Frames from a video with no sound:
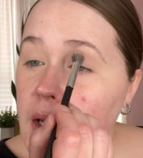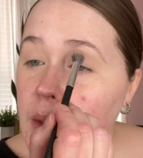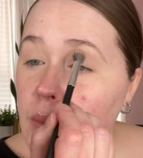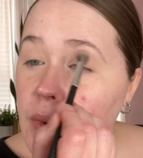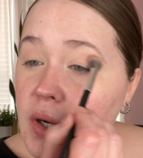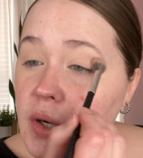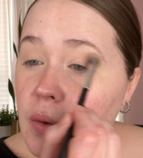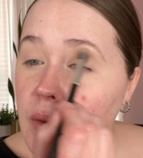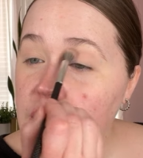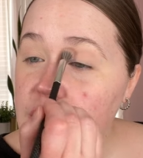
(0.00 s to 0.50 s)
and
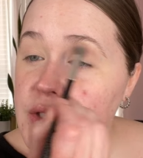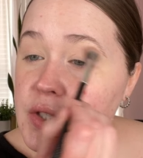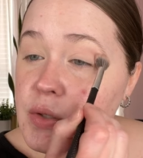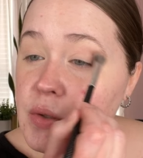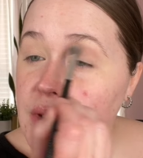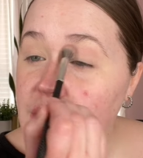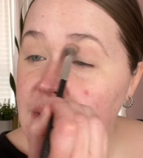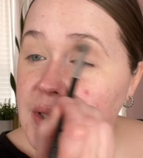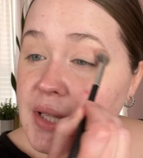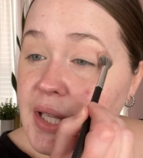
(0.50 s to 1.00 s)
we're going
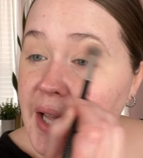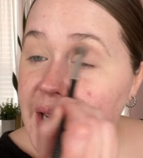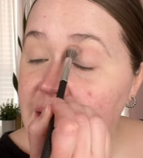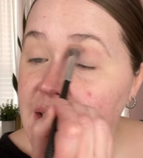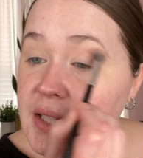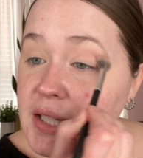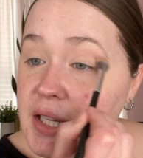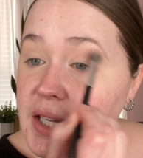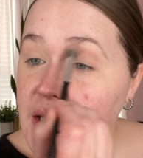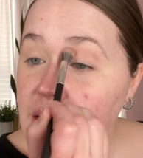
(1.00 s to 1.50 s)
to
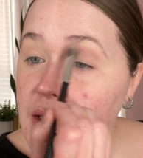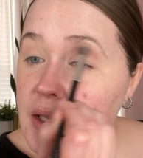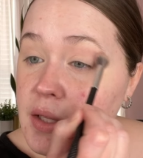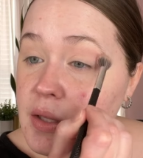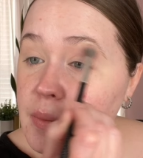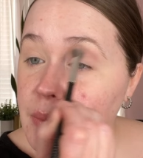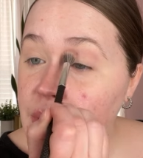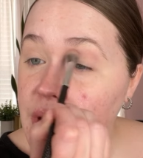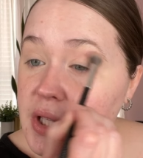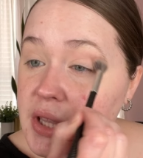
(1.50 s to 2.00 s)
lightly
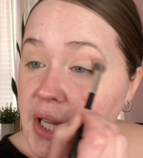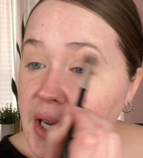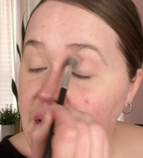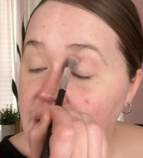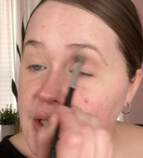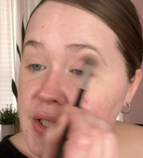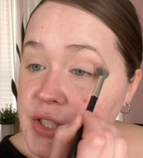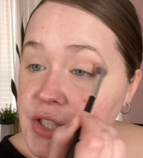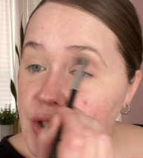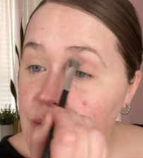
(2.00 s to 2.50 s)
put
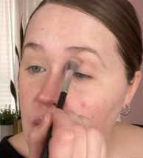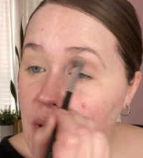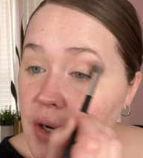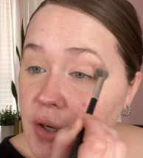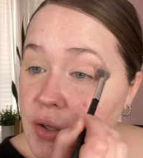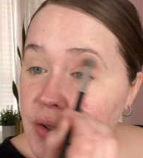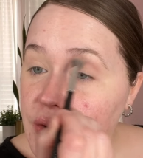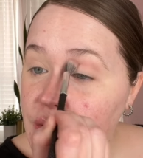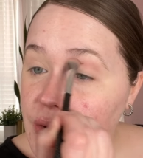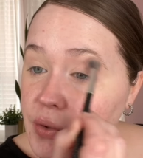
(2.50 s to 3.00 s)
that into our
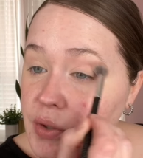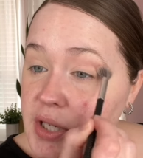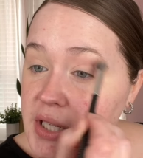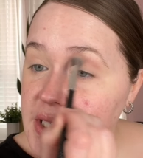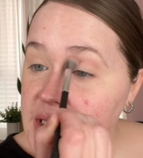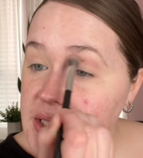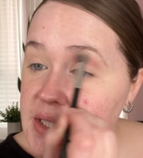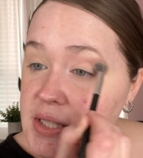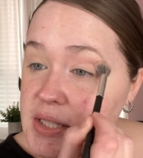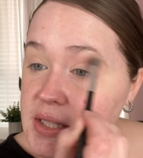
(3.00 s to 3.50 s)

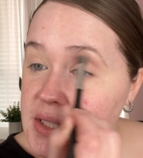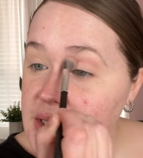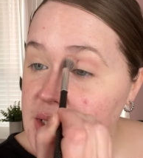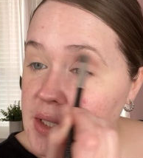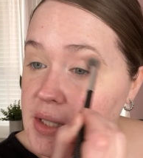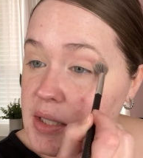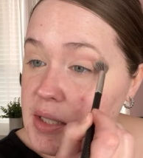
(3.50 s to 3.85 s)
crease.